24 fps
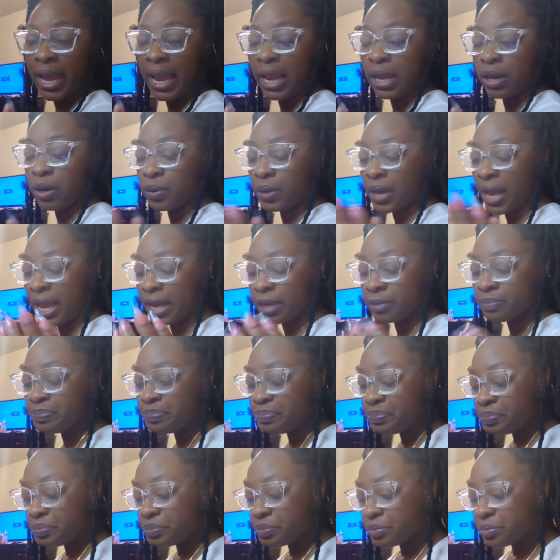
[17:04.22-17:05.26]
gain, okay?
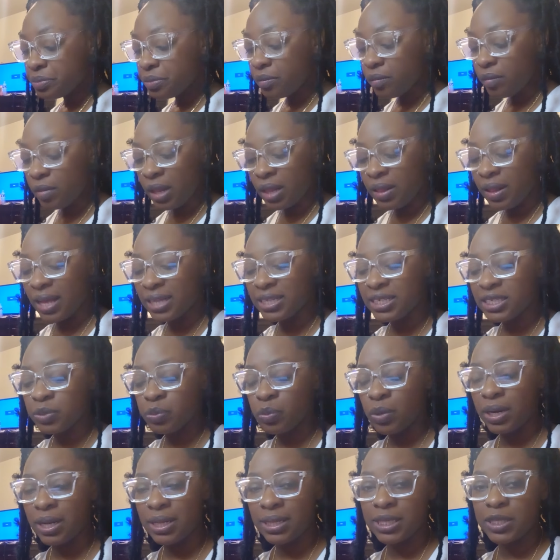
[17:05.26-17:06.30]
They just
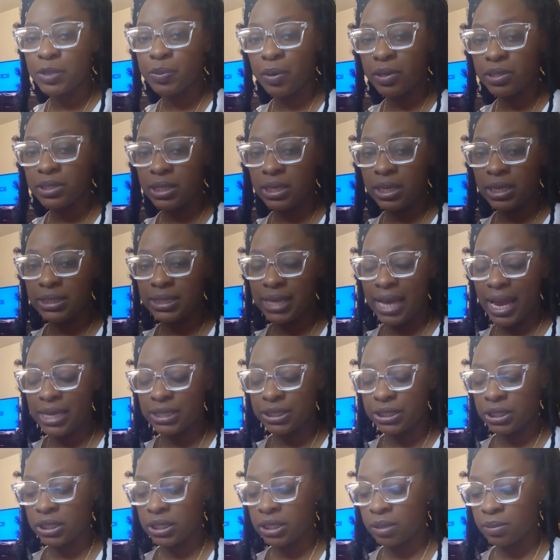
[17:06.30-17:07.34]
wanted this person
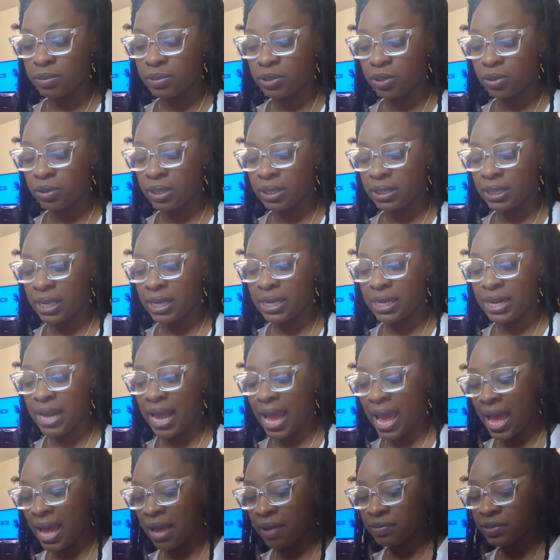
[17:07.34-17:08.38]
attached to them so that they could
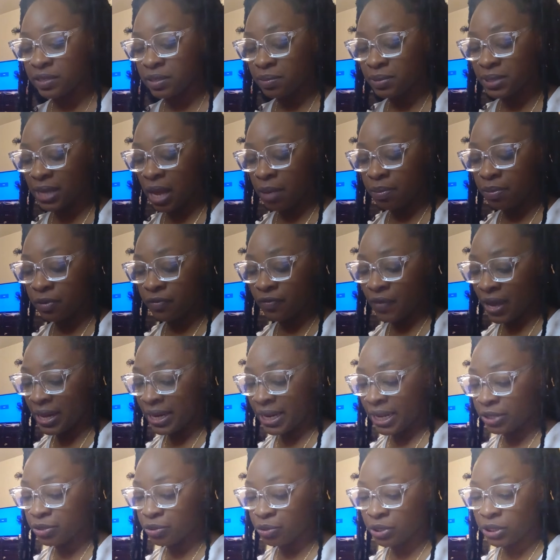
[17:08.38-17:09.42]
have some type of
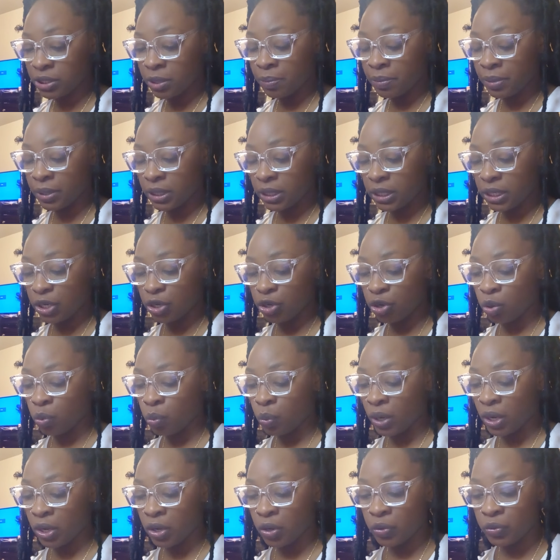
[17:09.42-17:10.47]
financial stability or
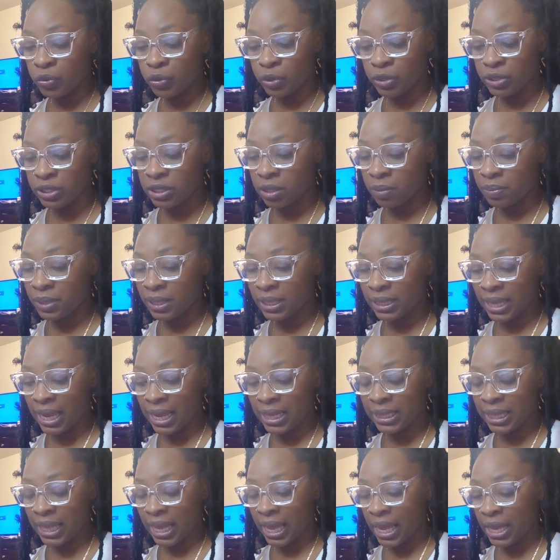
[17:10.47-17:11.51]
wealth or something
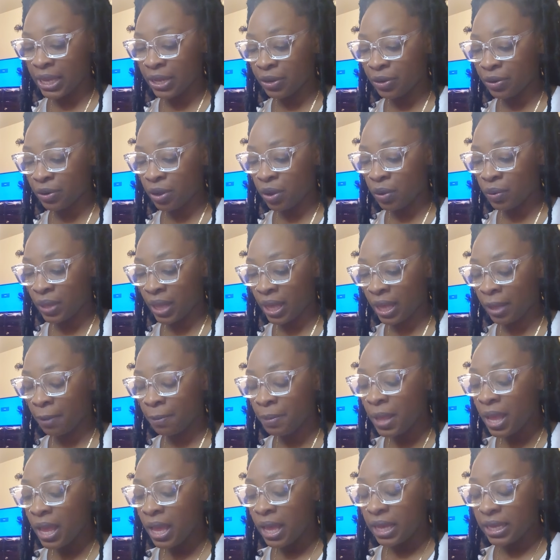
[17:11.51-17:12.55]
like that here,
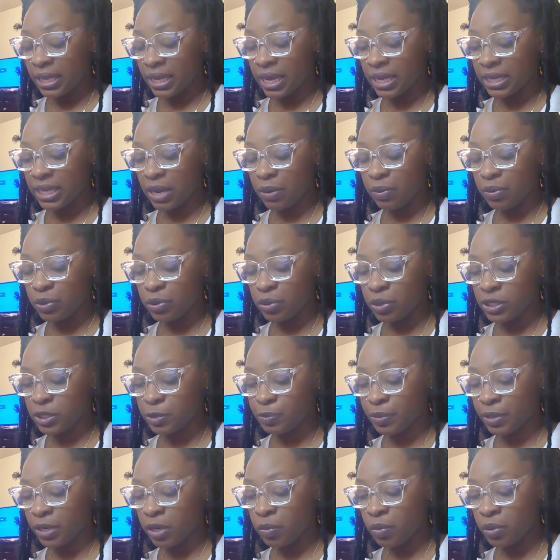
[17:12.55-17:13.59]
okay? Yeah, they were doing
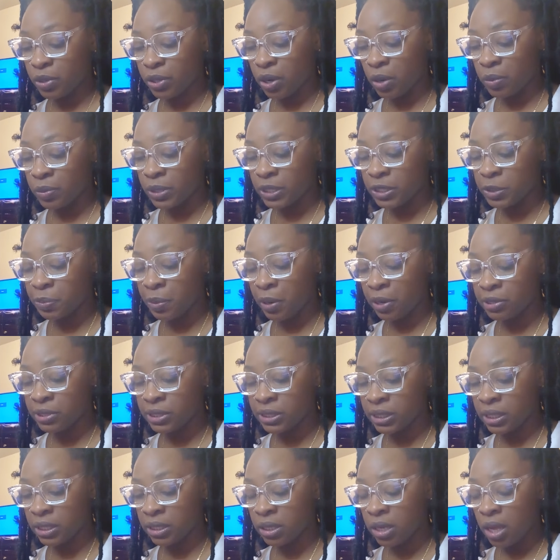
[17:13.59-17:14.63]
spell work on this
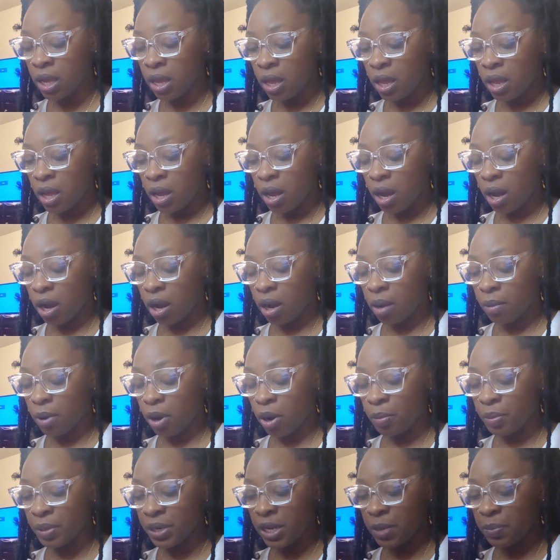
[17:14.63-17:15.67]
person um,
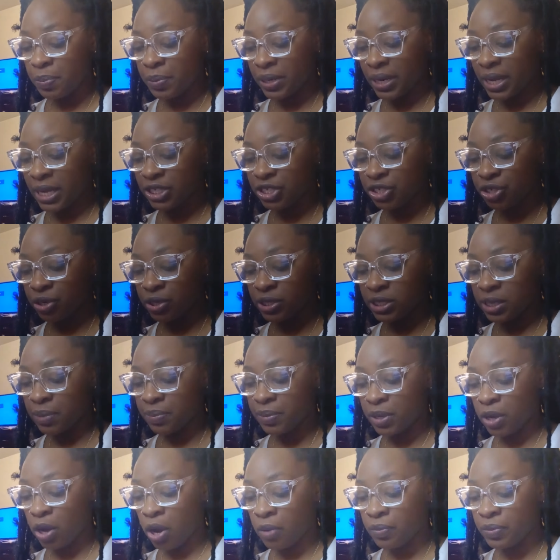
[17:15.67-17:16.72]
or manipulation or
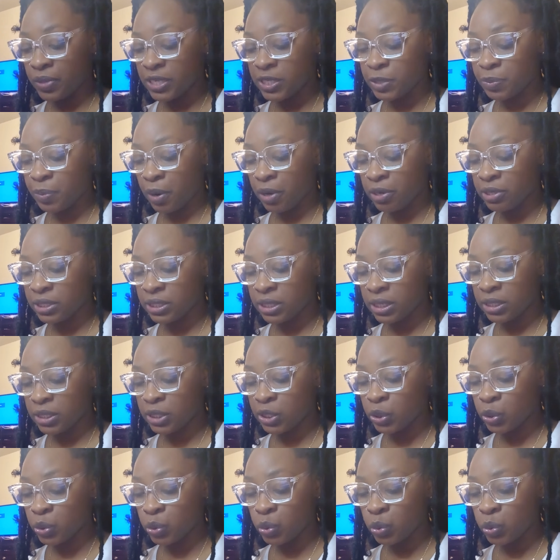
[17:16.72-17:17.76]
something on this person
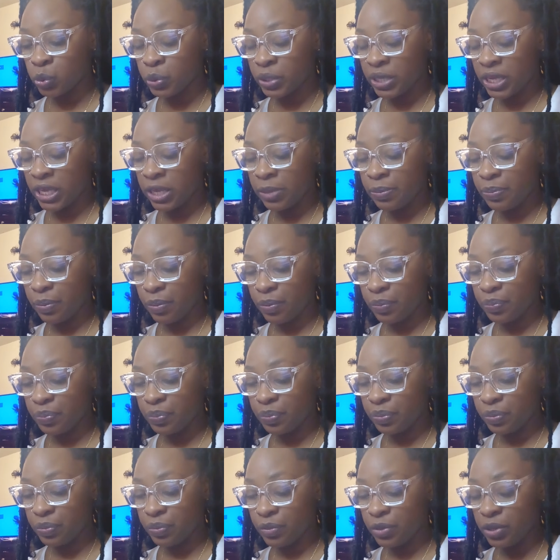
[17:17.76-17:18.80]
to keep,
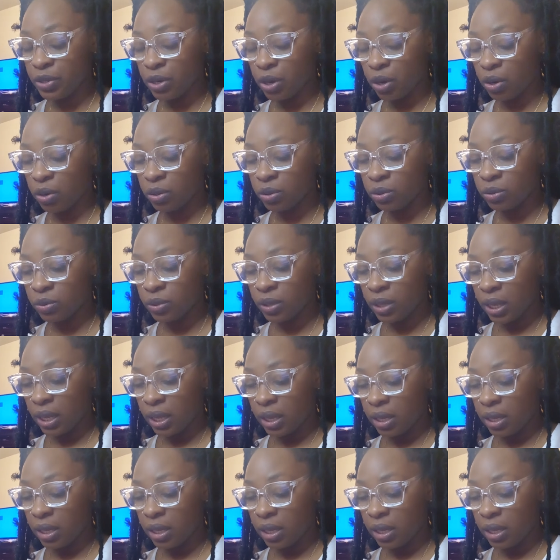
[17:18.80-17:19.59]
you know,